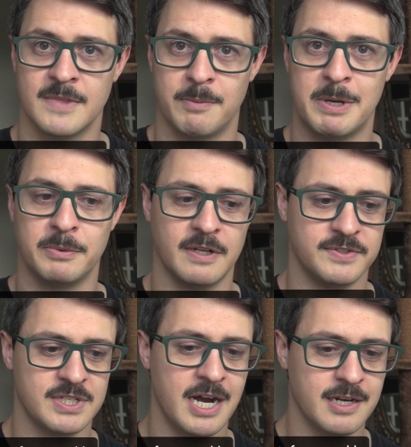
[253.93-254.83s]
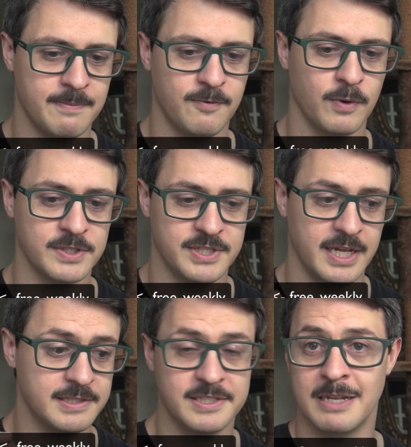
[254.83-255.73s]
that people have signed up for and
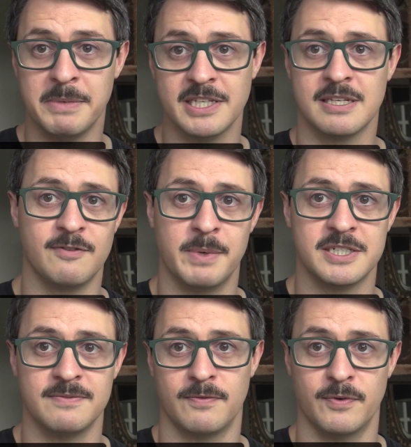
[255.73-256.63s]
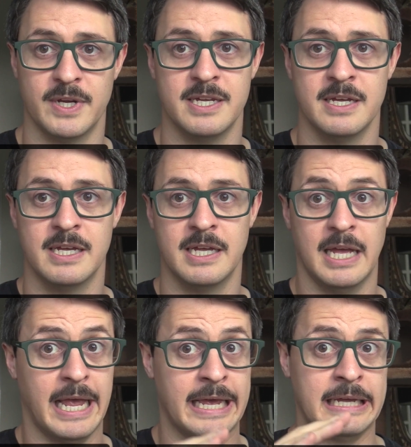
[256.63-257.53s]
said, send me this information for free,
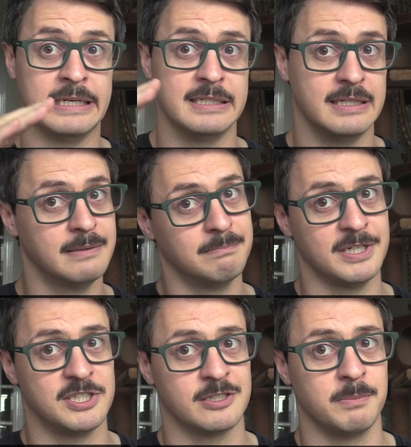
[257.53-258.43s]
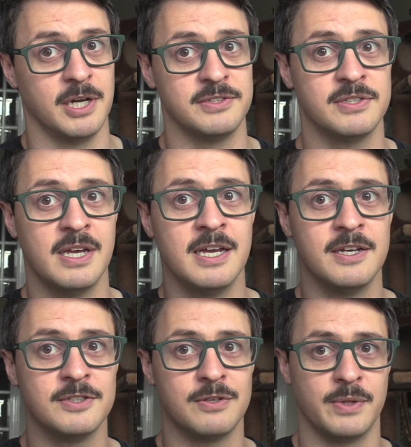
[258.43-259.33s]
and my system does.
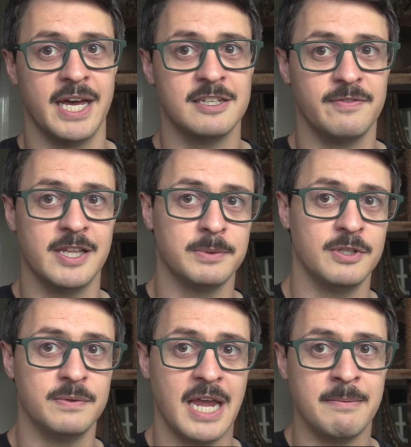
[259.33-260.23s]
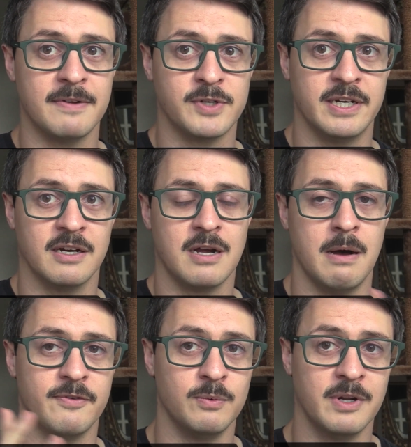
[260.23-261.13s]
So that is available to you,
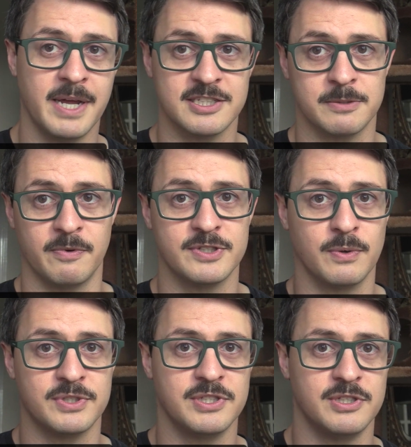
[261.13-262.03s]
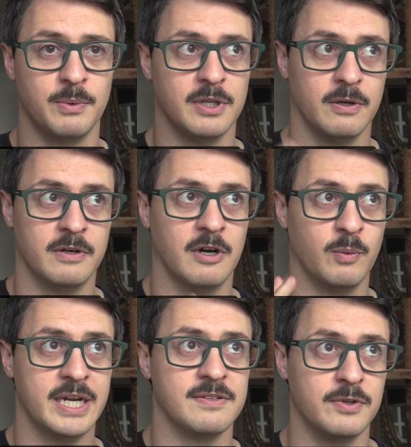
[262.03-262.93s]
gamedevtraining.com. If you want access to resources, you want to learn
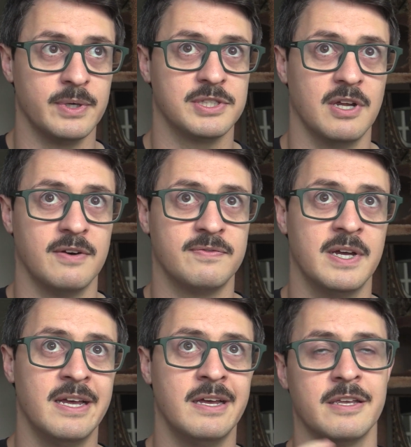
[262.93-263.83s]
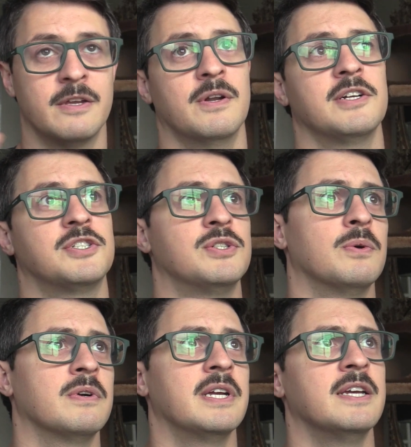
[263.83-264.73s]
our ways of doing stuff, you're not
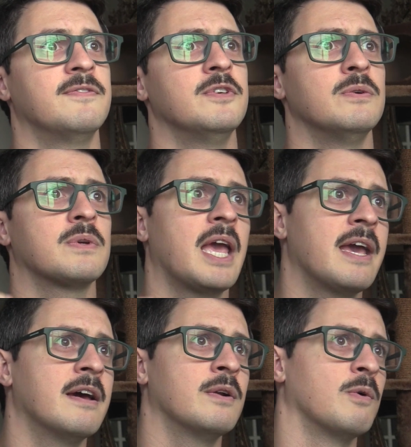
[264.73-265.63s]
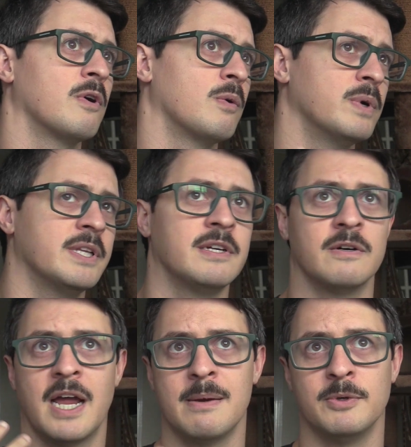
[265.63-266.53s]
sure if you can or are willing
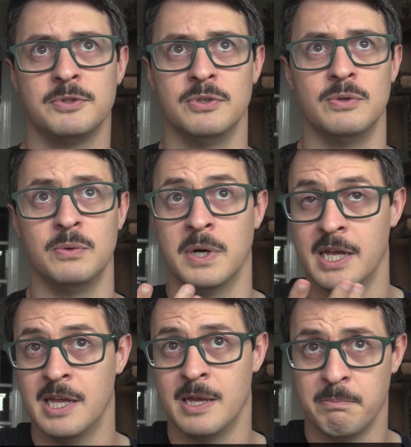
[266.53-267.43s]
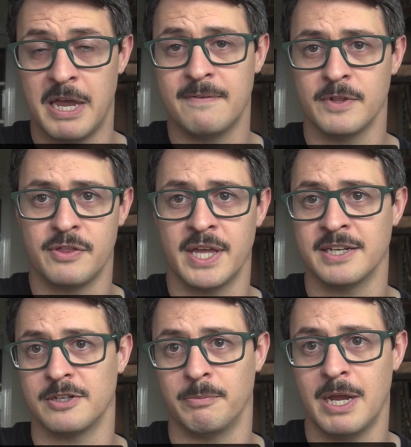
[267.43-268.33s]
or able to pay for the
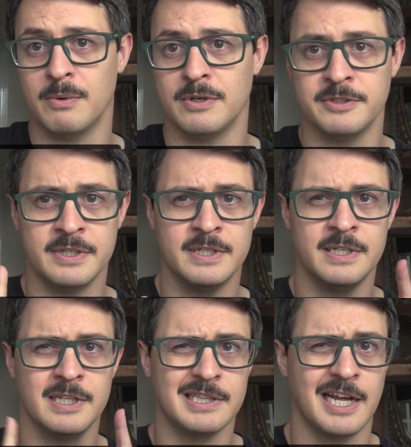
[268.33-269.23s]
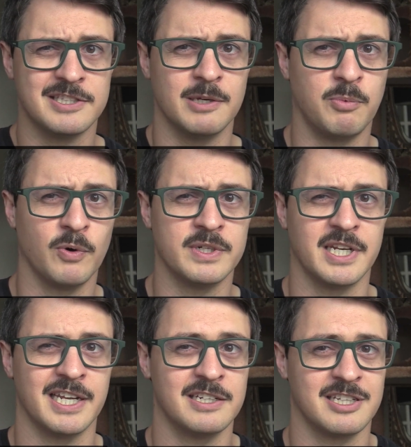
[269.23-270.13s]
things that are paywalled, that's important.
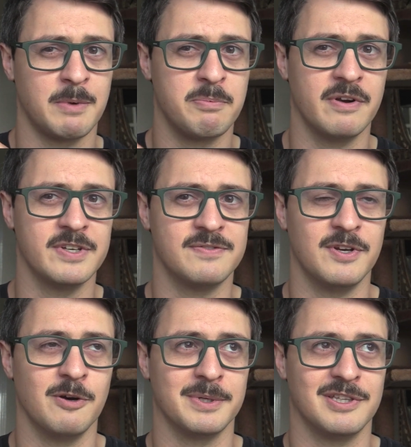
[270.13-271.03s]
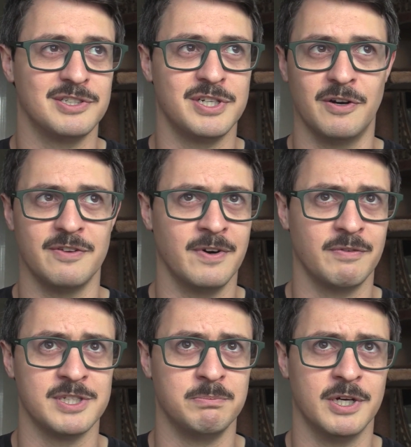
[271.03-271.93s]
And again, it's like my previous video about the charity
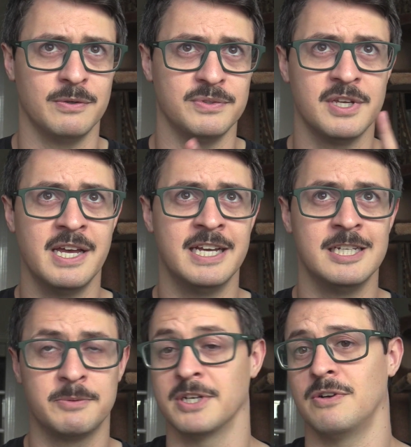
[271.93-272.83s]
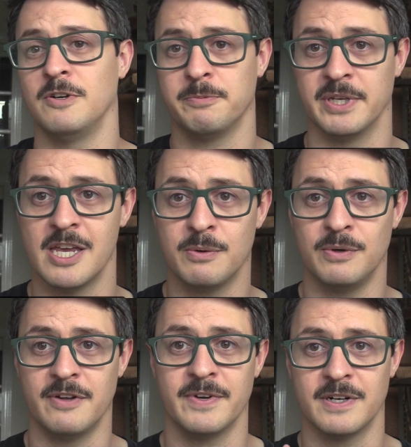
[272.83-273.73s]
fundraising bundles, because all else being
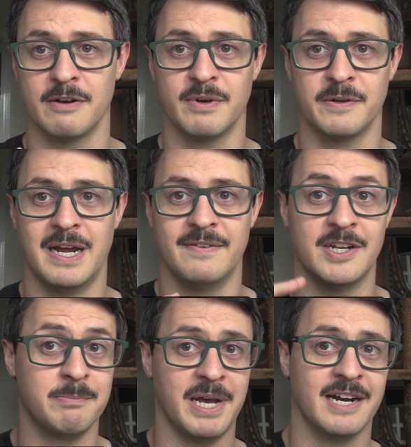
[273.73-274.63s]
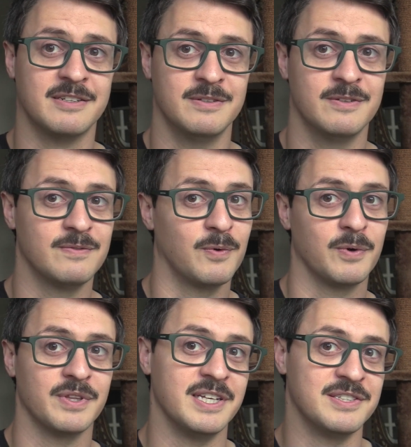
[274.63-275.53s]
equal, I figured I'd rather have that impact
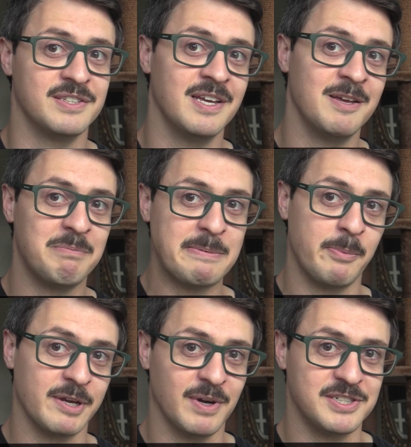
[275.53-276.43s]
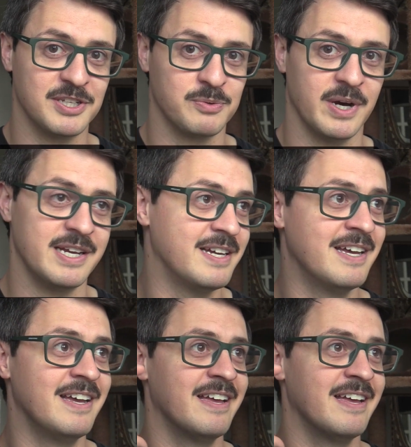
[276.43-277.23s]
for these people being reached this way